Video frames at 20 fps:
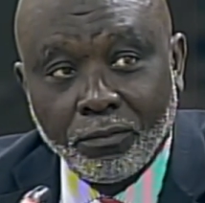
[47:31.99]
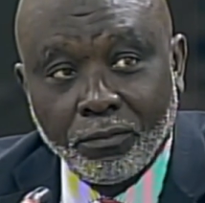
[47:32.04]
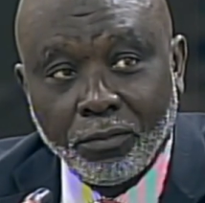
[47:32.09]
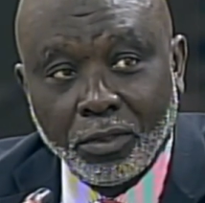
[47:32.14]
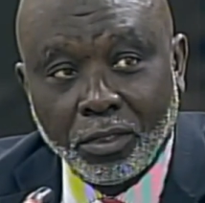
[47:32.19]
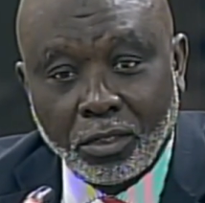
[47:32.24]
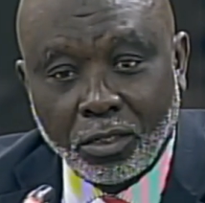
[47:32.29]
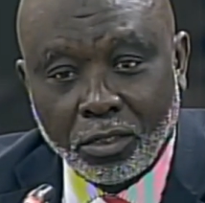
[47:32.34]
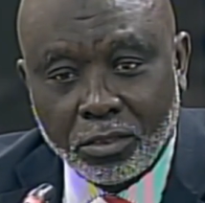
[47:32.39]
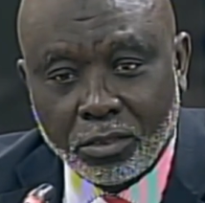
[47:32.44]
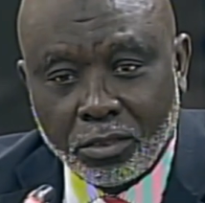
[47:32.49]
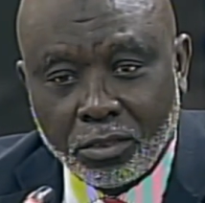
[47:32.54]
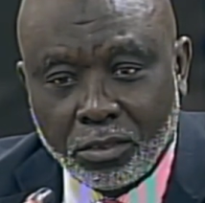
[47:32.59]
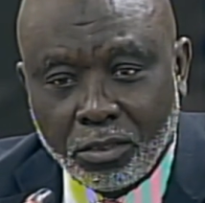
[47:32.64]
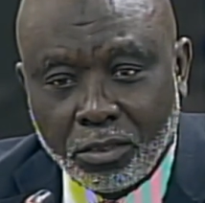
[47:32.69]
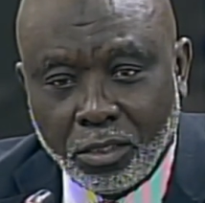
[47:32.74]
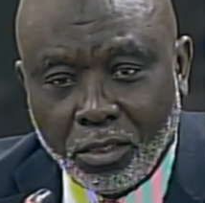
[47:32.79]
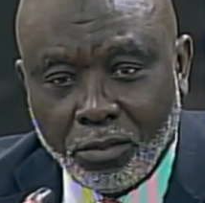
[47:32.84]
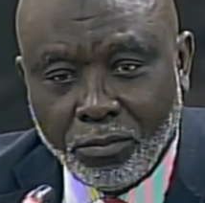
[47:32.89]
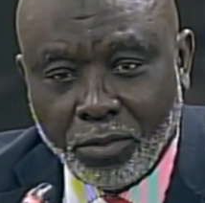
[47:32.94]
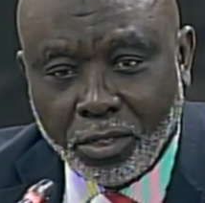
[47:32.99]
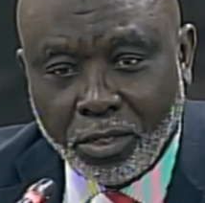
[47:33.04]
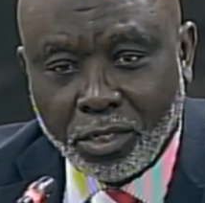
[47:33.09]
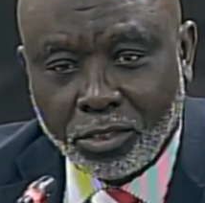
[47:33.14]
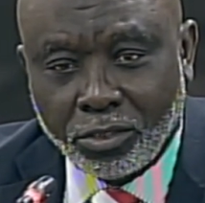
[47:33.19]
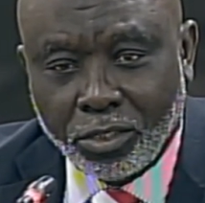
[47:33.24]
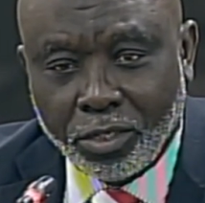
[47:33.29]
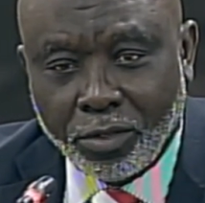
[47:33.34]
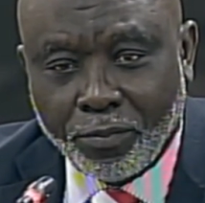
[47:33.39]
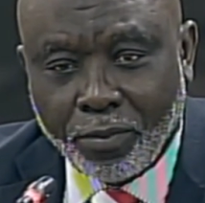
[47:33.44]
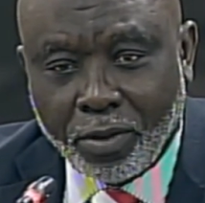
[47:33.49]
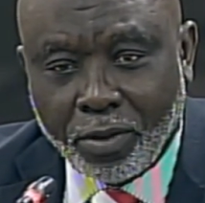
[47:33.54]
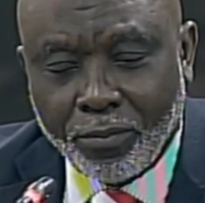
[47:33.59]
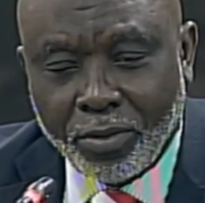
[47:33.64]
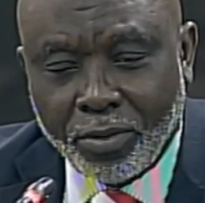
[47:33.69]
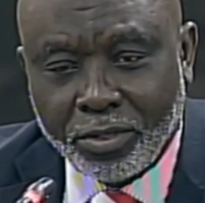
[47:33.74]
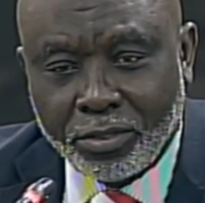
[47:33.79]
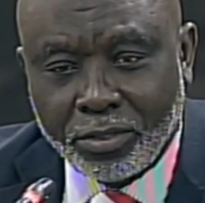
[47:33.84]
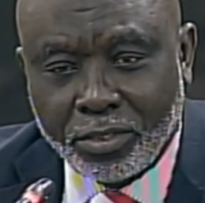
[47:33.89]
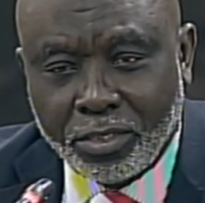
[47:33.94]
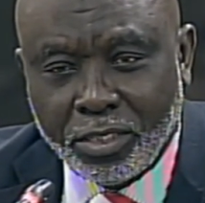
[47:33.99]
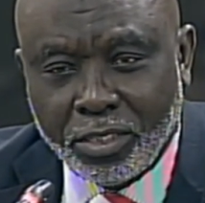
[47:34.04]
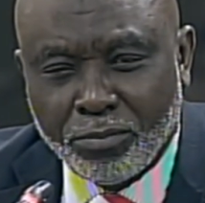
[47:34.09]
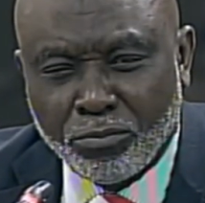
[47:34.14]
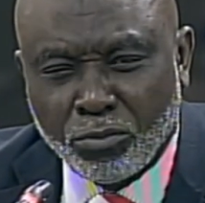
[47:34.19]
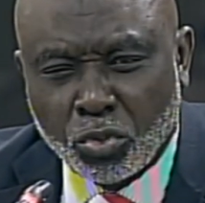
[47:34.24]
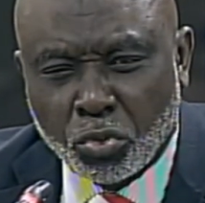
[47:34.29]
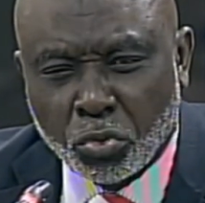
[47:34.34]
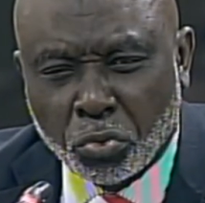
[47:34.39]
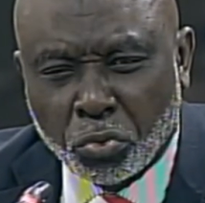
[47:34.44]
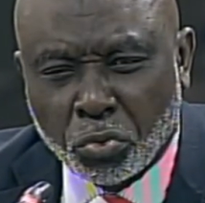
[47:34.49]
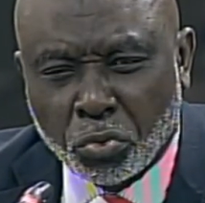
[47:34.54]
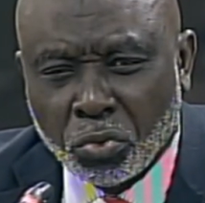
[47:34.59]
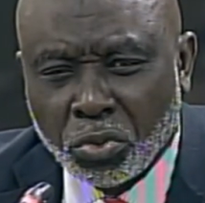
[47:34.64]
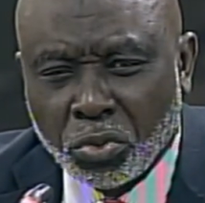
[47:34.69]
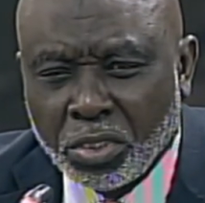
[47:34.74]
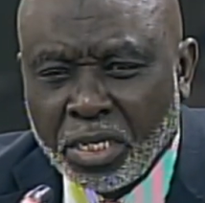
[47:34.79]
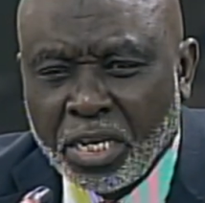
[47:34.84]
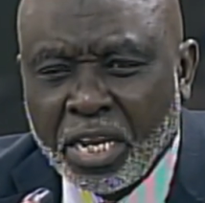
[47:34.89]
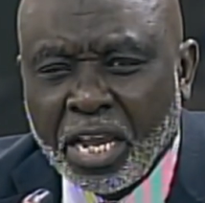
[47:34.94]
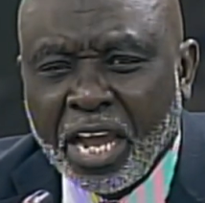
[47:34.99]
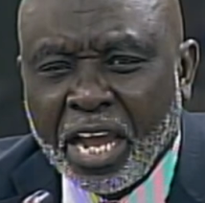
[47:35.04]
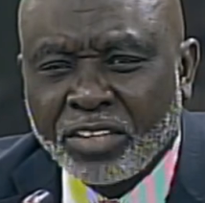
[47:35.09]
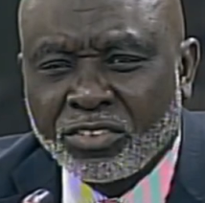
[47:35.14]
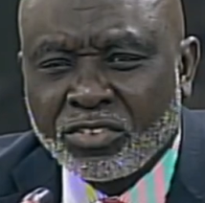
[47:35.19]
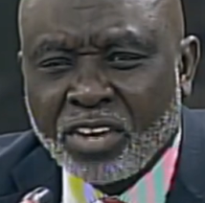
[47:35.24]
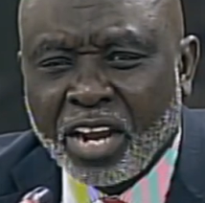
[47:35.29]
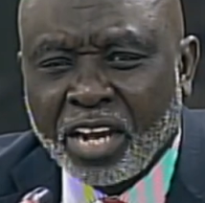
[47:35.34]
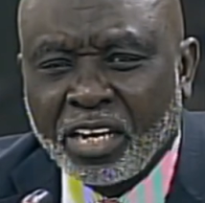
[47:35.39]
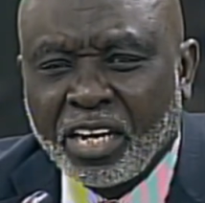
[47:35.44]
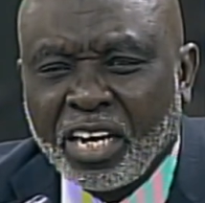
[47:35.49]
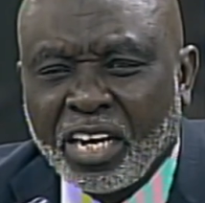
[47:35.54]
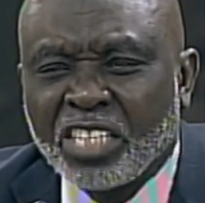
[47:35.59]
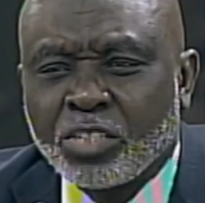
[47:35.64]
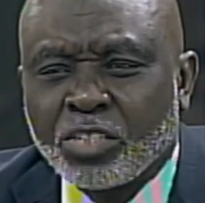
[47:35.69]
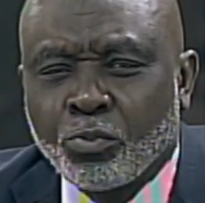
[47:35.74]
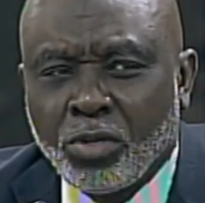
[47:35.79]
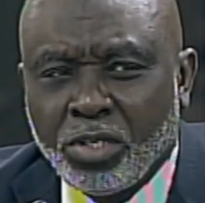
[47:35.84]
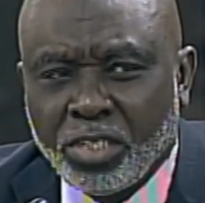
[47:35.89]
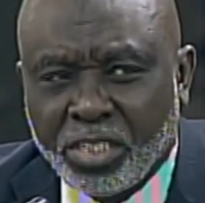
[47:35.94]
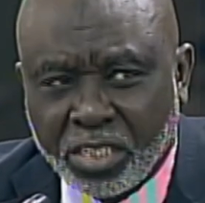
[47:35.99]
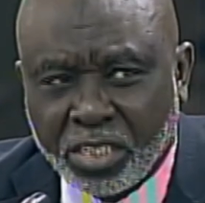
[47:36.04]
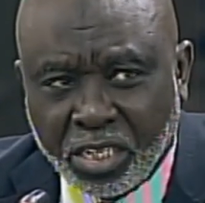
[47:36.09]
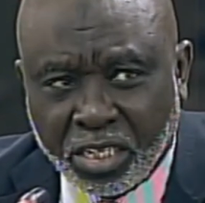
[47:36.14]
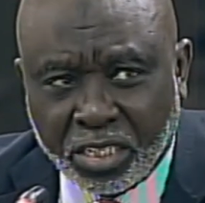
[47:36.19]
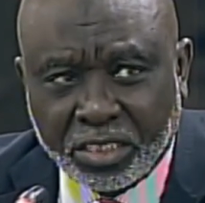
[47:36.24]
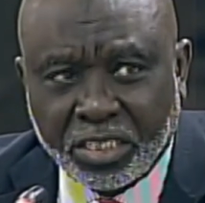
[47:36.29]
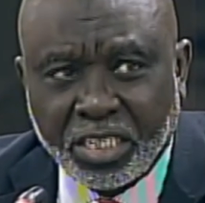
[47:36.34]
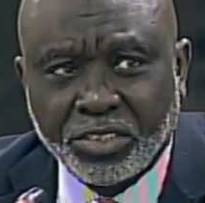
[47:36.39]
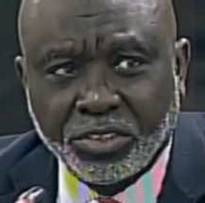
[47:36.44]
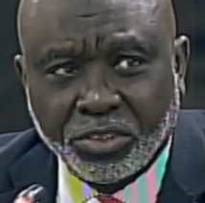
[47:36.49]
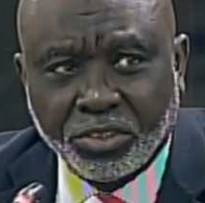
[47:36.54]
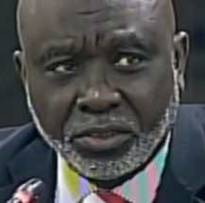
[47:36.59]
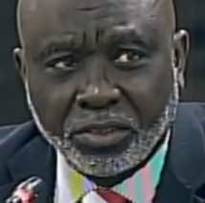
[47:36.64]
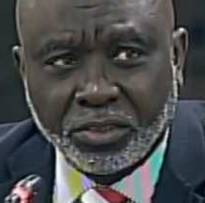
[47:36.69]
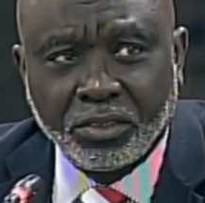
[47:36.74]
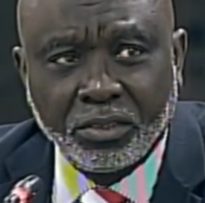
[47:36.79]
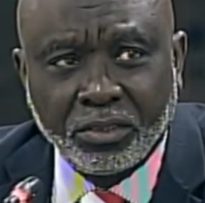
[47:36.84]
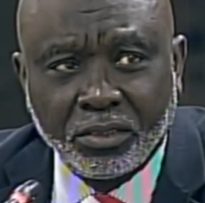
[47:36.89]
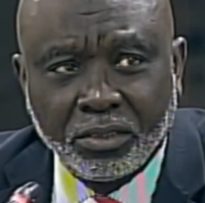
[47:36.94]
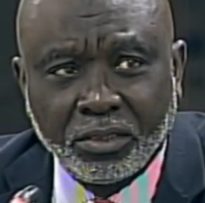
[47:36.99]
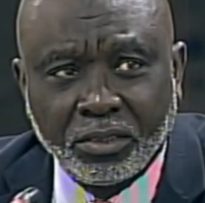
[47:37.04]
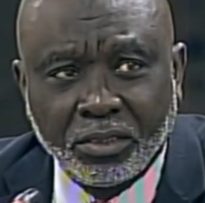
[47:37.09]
because the immigration department seemed to attract less political attention.